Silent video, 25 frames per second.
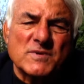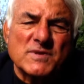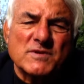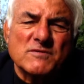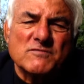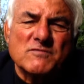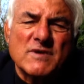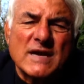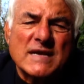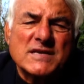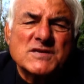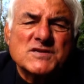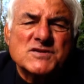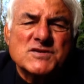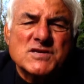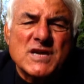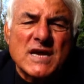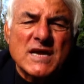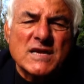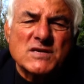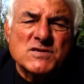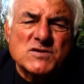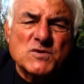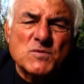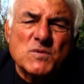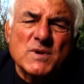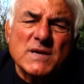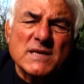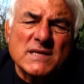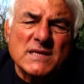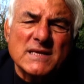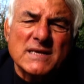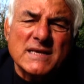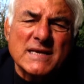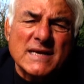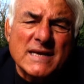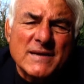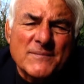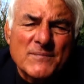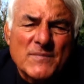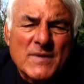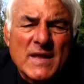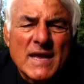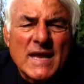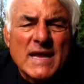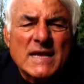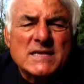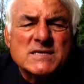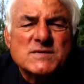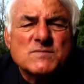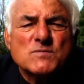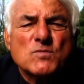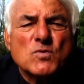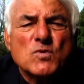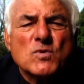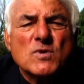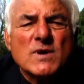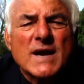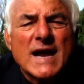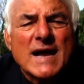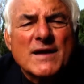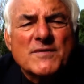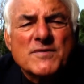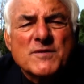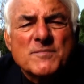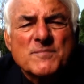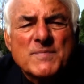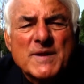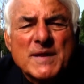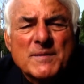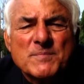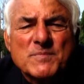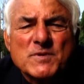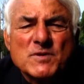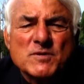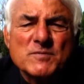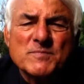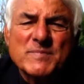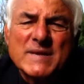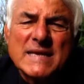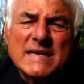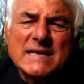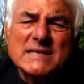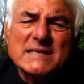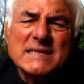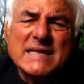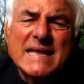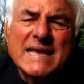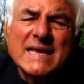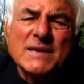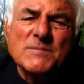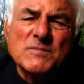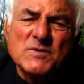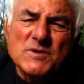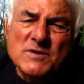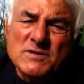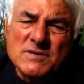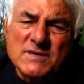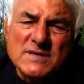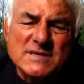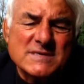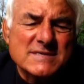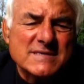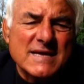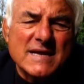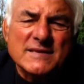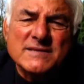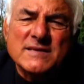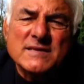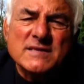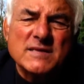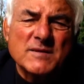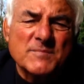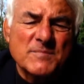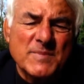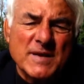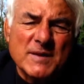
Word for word: When the rates change quickly, it's more how the people are being labeled. It's not that the